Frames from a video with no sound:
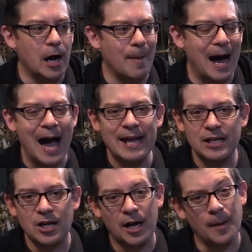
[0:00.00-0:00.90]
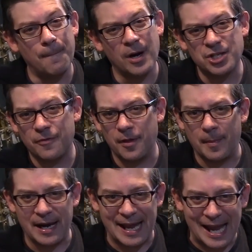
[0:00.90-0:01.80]
I had gotten a bunch of them
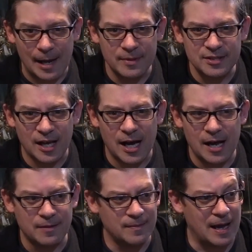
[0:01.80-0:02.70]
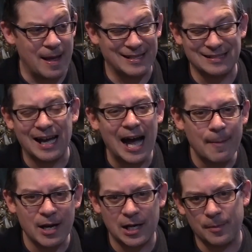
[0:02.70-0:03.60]
on Amazon. At the
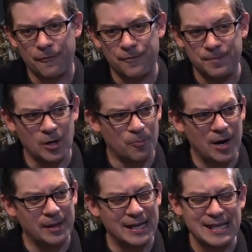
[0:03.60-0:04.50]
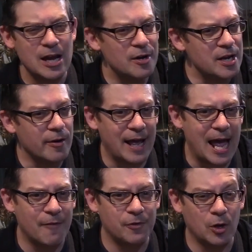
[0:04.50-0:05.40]
time, I got them, probably a year and a
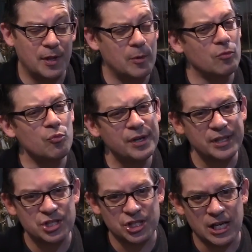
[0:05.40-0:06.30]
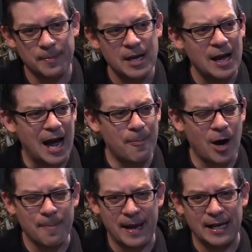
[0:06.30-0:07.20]
half ago. They were really cheap. I
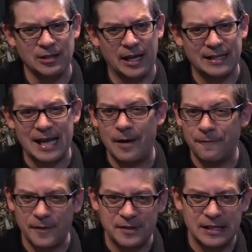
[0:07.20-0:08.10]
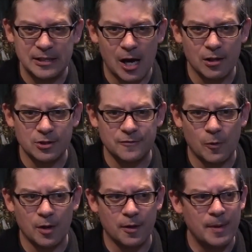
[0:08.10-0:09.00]
probably paid like $10, $15
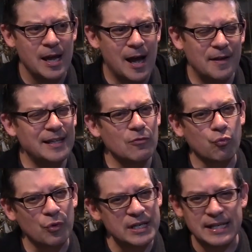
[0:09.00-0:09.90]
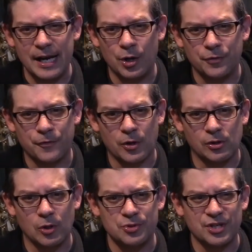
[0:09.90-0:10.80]
for them. I think they retailed for
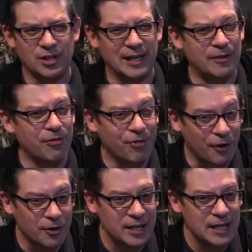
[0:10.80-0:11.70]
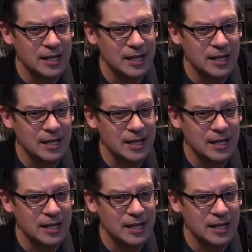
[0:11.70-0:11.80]
closer to like $30.